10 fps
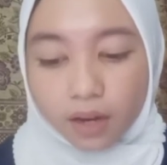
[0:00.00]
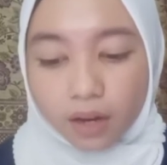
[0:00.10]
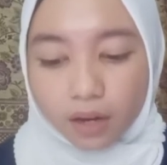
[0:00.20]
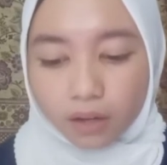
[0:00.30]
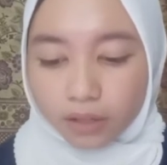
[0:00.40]

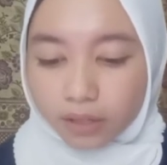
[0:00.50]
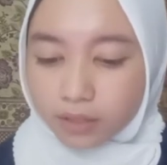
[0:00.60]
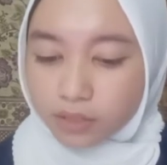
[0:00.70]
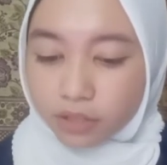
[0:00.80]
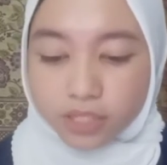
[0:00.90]
or
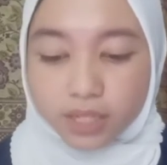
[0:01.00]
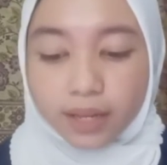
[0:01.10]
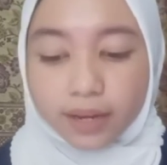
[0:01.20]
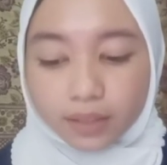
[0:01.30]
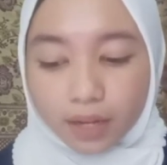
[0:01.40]
social
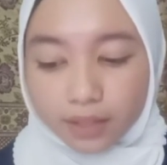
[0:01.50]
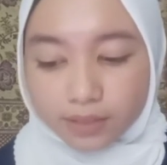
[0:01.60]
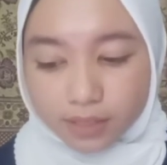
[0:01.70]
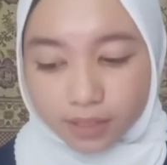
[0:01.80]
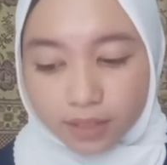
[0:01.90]
and
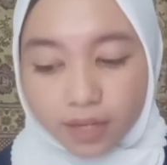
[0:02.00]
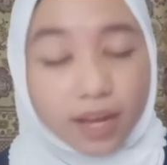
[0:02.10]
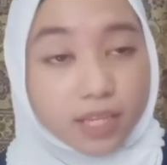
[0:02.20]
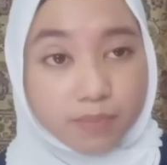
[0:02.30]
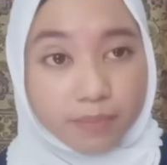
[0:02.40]
culture
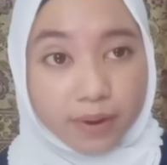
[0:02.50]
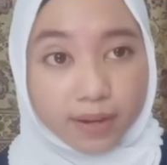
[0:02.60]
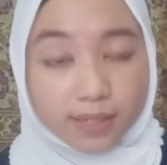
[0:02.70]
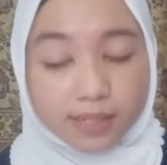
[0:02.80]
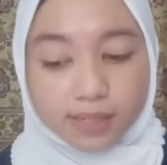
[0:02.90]

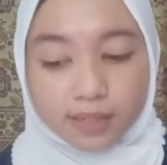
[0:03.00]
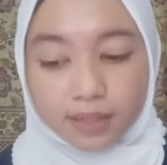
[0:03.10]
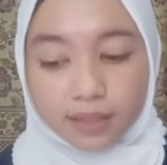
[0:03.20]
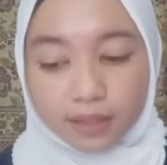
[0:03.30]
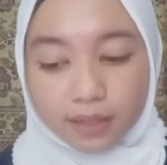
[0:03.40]
aspect
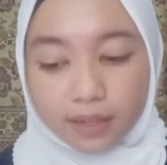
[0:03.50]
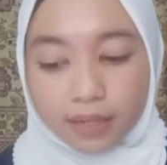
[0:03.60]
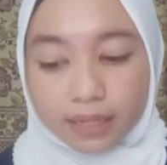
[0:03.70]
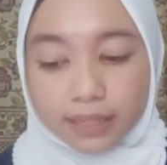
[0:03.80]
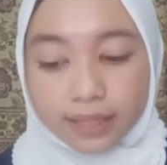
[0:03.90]

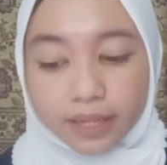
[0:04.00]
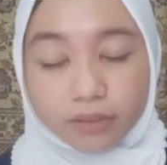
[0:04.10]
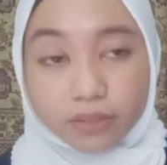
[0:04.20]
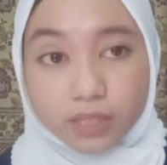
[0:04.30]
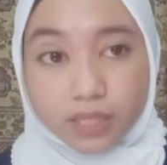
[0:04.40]
in
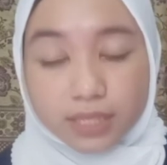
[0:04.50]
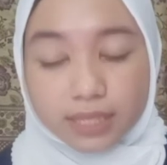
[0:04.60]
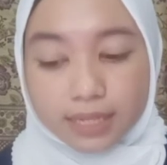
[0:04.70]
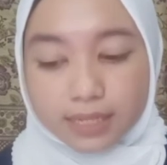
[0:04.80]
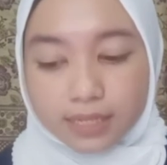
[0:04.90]
language
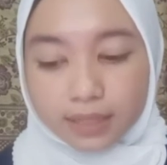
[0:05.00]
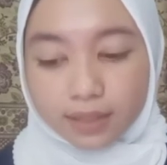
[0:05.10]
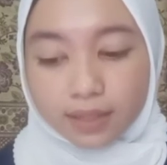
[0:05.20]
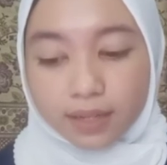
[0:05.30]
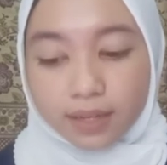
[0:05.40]
teaching.
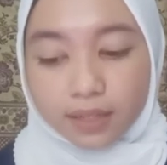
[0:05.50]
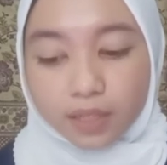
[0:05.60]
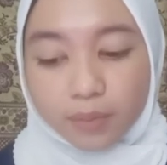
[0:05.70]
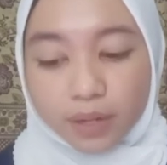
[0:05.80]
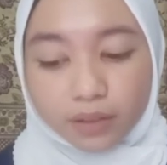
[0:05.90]
The
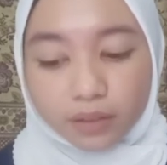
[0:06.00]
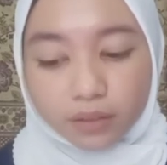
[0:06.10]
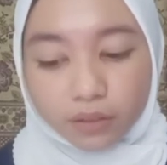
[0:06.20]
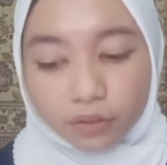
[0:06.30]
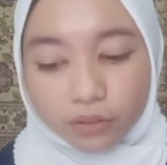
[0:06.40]

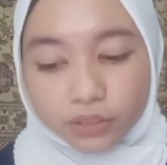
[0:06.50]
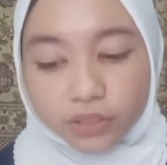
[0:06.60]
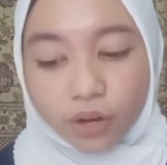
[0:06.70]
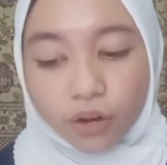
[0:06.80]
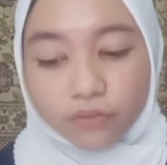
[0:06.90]
background
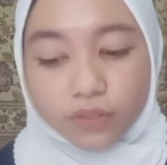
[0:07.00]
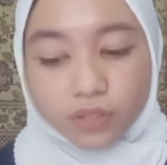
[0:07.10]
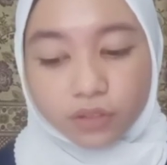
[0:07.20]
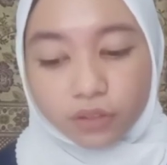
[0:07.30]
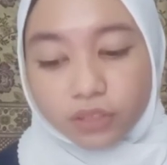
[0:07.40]
of
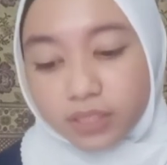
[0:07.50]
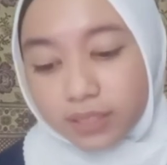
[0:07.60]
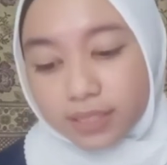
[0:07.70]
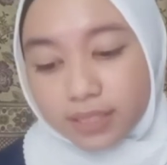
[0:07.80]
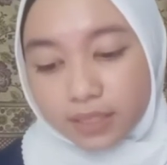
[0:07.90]
discourse
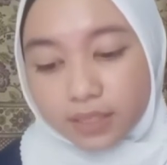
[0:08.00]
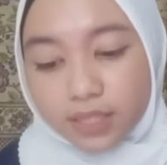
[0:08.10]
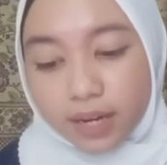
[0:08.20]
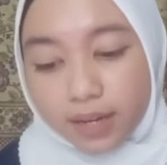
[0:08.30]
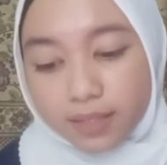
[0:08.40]
research
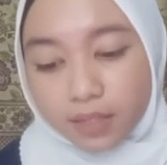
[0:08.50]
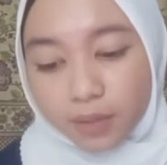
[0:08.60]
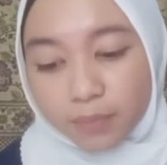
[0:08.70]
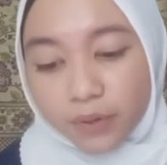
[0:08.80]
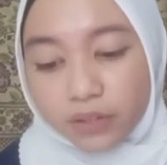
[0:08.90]
as a
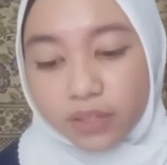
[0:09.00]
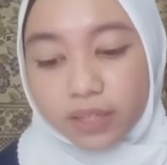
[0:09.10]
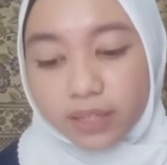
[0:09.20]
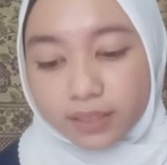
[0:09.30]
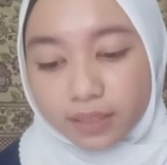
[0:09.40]
pioneer
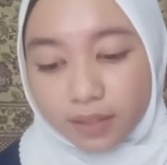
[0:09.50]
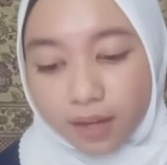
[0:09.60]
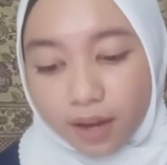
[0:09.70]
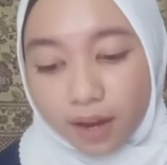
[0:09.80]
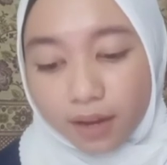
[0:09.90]
in the
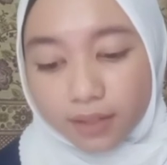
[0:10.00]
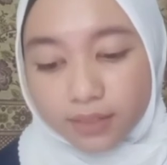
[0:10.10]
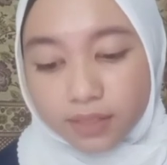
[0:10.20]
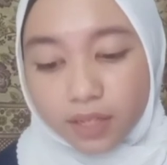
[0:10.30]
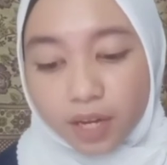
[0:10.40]
in
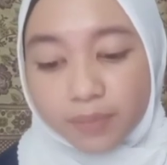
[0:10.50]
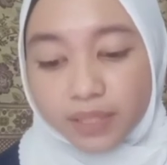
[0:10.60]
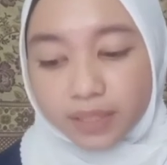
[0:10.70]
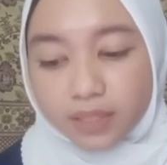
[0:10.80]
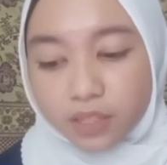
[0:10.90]
the
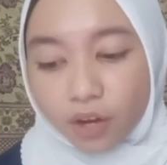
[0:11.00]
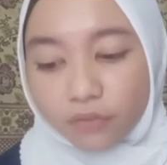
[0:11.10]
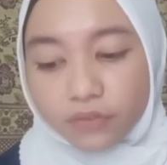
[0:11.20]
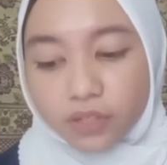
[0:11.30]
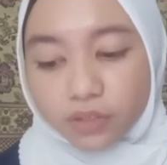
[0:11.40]
emergence of
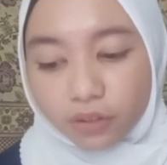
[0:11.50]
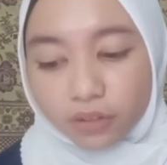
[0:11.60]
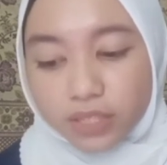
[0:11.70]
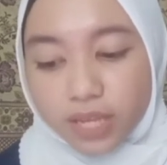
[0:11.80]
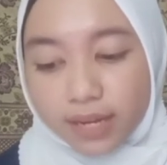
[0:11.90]

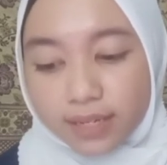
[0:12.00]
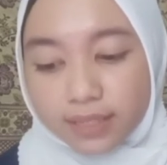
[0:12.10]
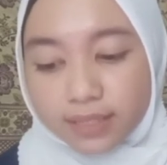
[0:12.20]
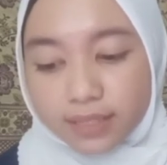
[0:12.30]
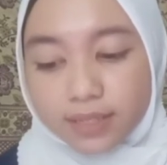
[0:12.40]
discourse
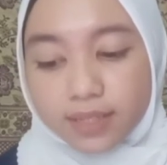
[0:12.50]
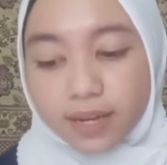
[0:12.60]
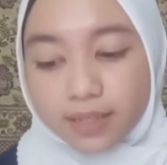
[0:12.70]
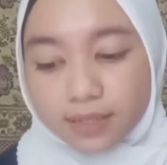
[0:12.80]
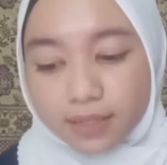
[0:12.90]
analysis
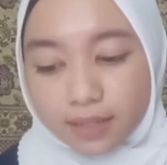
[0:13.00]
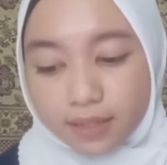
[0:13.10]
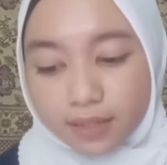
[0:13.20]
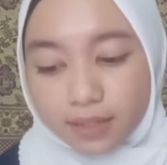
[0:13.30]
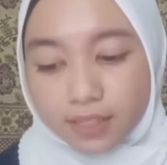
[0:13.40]
as
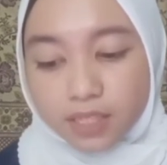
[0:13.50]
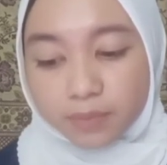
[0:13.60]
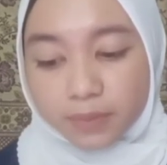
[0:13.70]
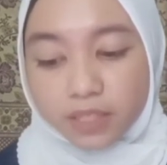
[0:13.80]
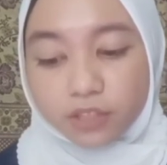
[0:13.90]
a
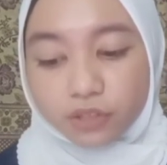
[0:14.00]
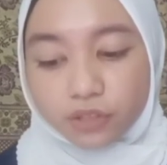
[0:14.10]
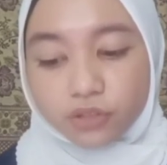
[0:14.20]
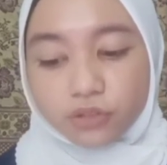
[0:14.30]
discipline used to